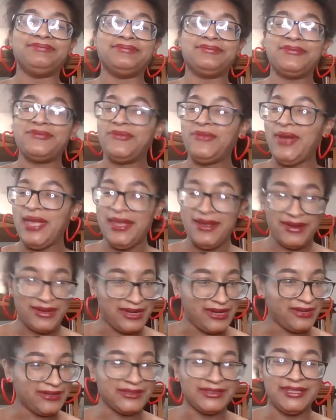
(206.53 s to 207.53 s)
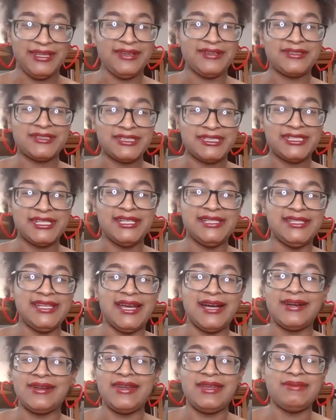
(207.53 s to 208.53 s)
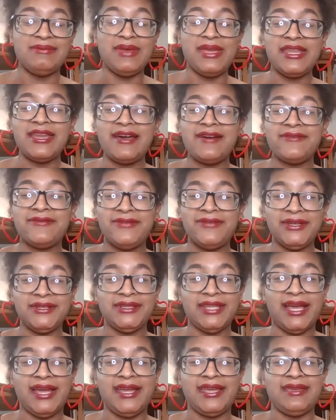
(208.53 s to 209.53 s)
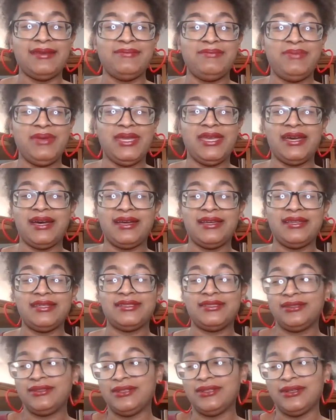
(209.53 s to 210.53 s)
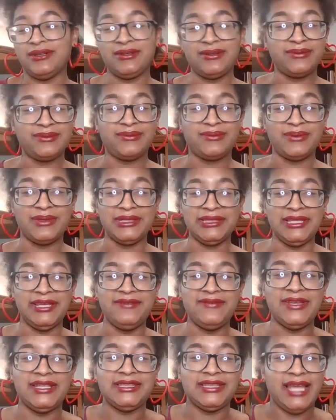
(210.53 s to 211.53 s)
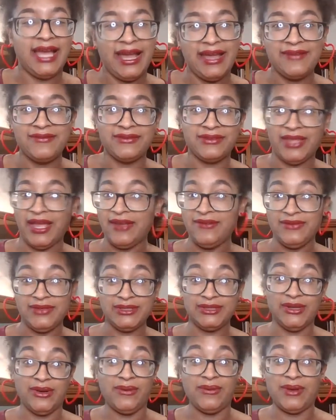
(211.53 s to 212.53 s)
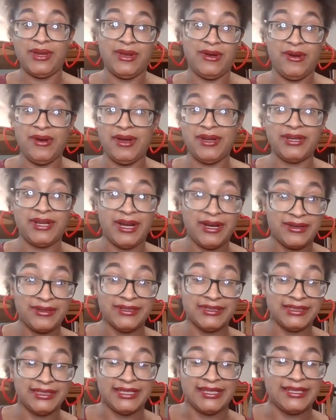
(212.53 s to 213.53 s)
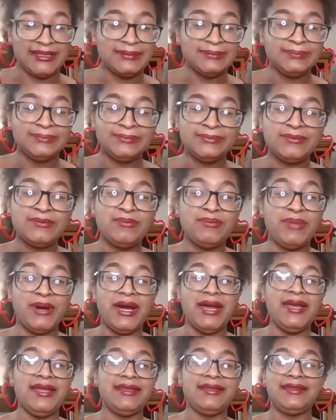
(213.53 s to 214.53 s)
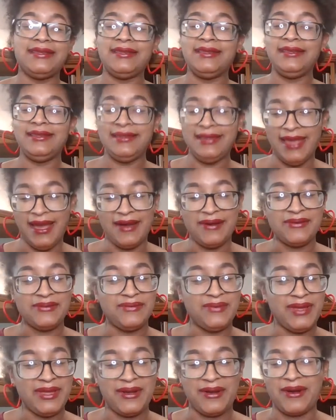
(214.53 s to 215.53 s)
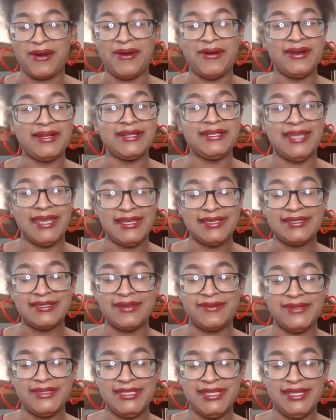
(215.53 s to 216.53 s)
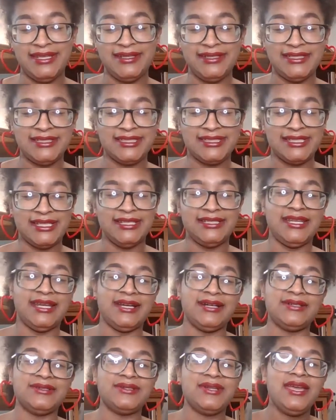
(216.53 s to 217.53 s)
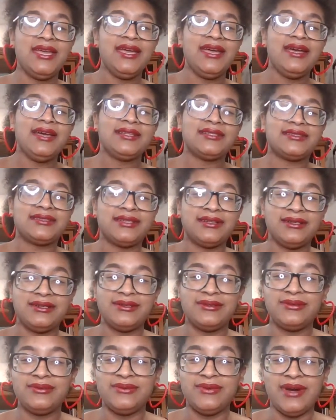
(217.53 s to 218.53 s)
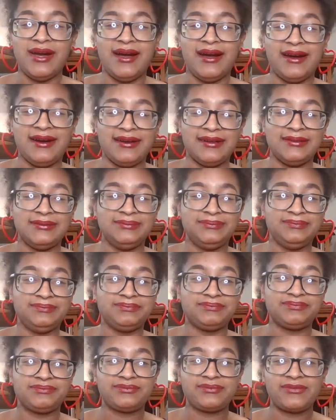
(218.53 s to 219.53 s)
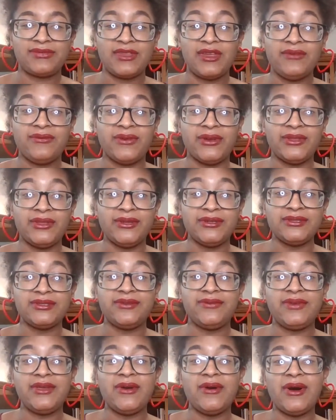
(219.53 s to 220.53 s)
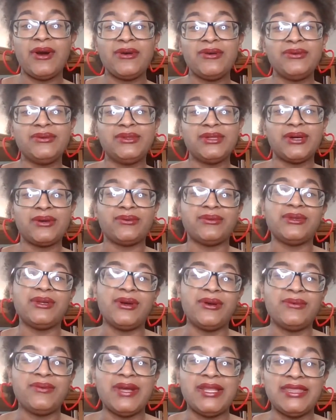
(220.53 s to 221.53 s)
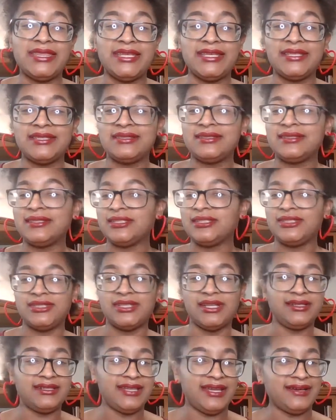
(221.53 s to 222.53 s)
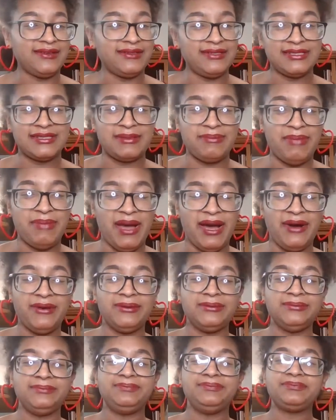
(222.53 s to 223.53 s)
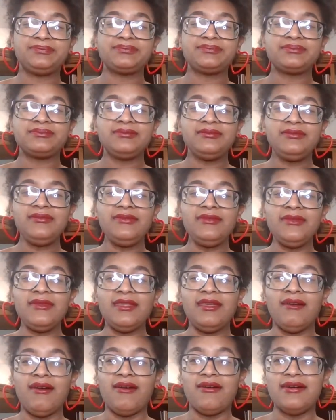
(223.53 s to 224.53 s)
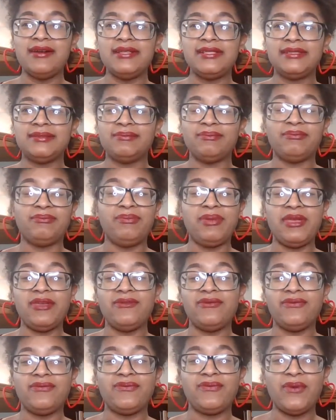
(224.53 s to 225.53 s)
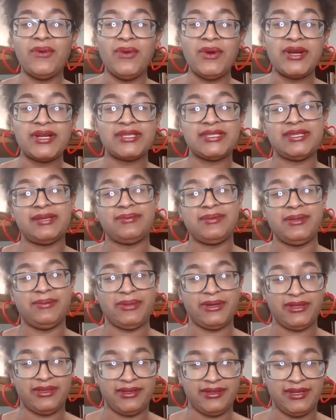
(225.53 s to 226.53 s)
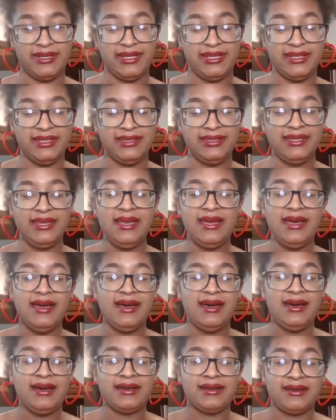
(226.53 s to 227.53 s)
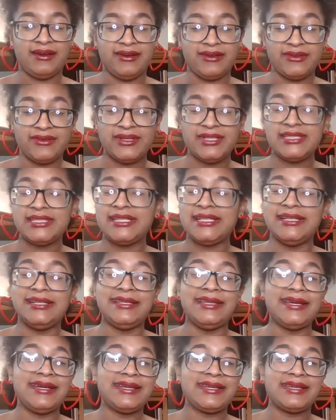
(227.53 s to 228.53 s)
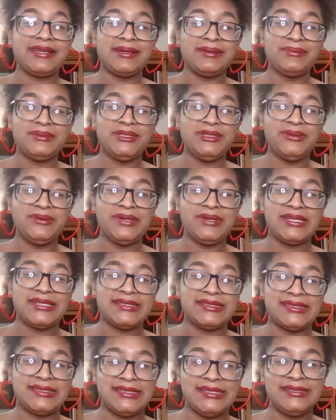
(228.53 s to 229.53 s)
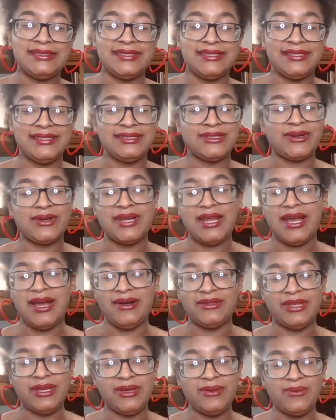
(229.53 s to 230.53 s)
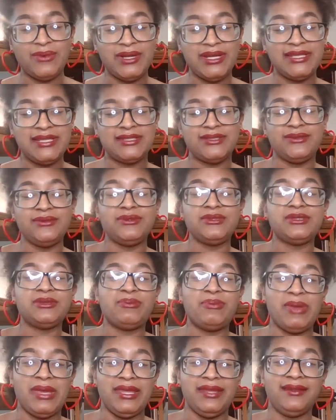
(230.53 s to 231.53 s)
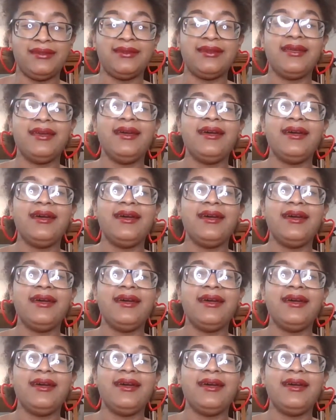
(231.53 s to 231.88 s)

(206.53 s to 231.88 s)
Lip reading: we are currently on a shutdown. It may not feel like it because, we're living life is going on currently, but yeah, we are on day 17 of the shutdown. So, for those of you all who don't know what this shutdown is about, on before September 30th, Congress could not come to a consensus on how they wanted to spend